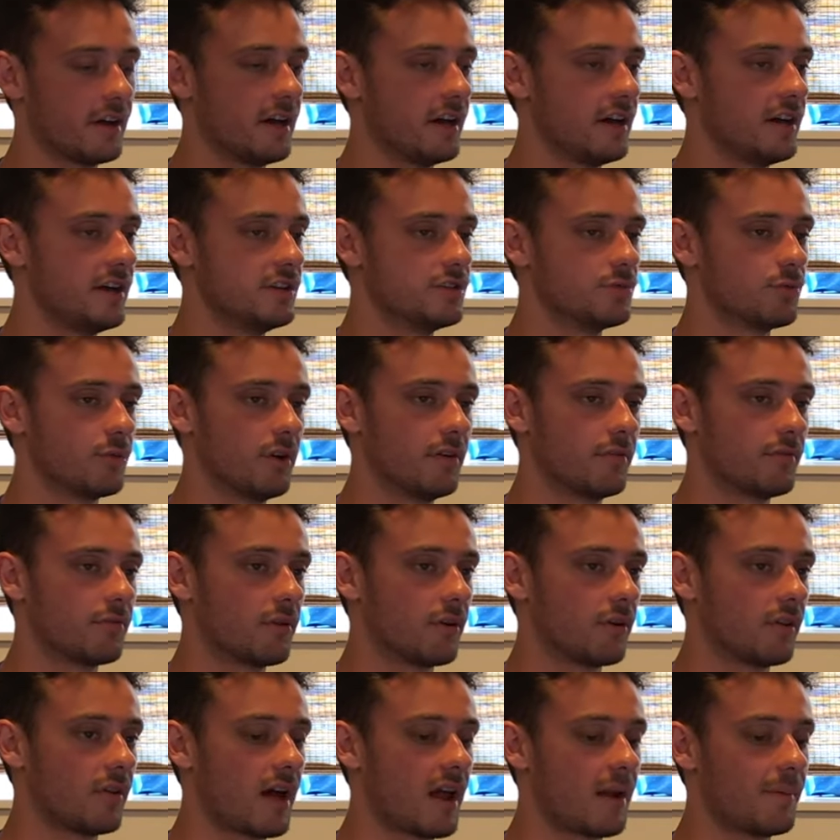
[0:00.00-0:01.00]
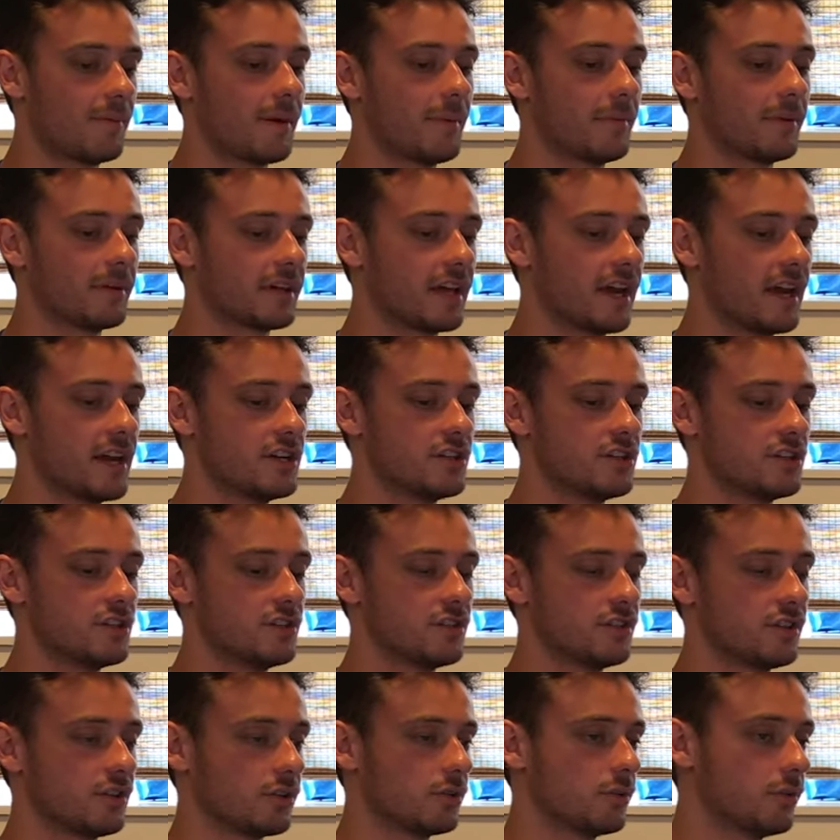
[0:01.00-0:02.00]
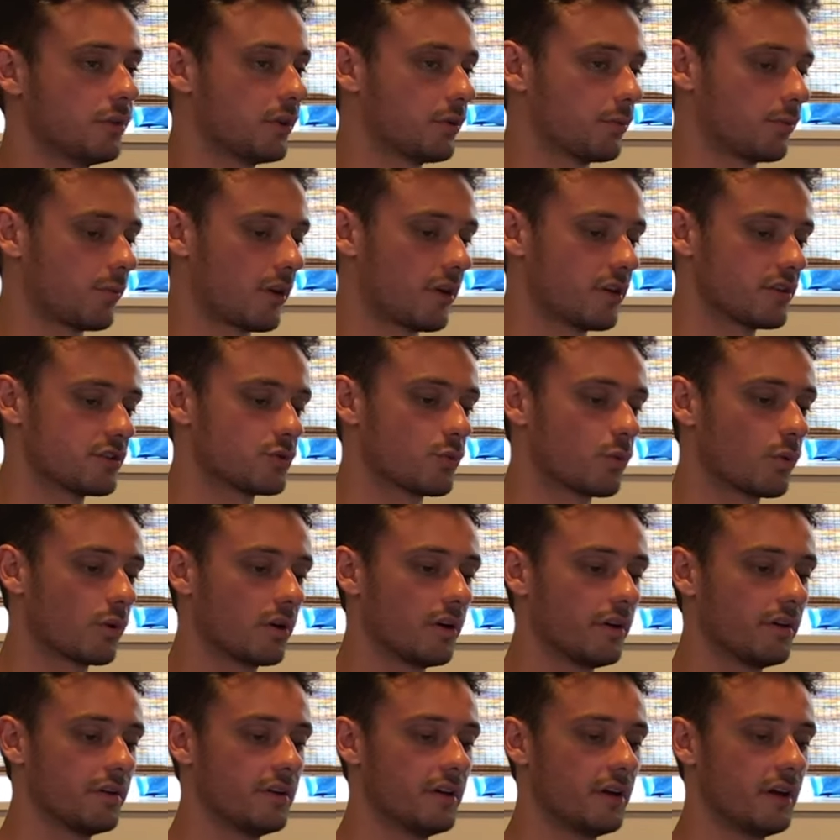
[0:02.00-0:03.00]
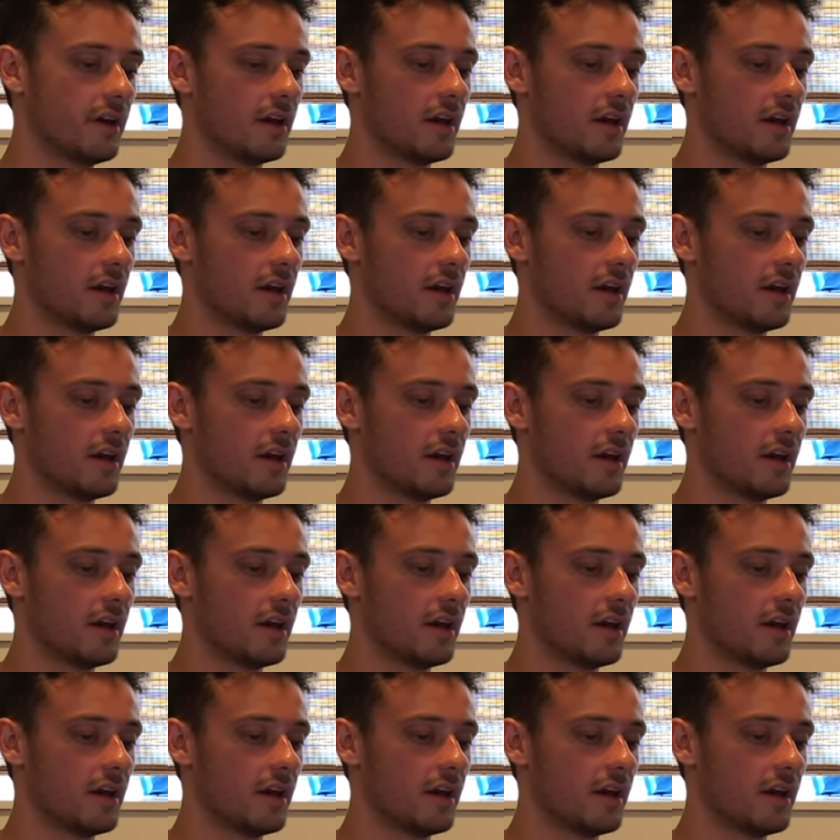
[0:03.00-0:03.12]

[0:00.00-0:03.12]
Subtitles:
He's written for a lot of publications, including Runner's World.